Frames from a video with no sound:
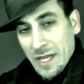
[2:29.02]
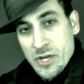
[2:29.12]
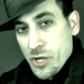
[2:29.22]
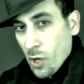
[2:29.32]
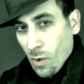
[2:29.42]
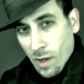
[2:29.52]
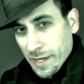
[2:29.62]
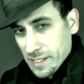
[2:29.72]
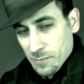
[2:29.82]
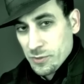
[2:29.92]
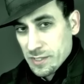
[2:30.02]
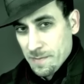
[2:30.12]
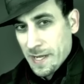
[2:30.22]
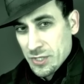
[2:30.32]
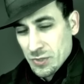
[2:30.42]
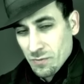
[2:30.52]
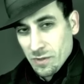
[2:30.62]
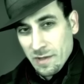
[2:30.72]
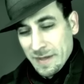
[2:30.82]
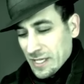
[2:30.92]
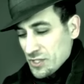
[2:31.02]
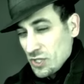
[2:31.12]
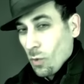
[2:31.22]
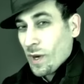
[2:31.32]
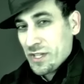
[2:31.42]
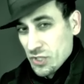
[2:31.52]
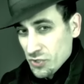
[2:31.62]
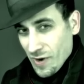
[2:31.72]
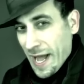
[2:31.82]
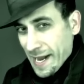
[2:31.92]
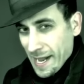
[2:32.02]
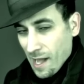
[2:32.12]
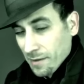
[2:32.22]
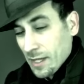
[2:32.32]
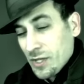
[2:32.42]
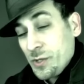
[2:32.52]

no audience participation really, because you don't want it to drag out.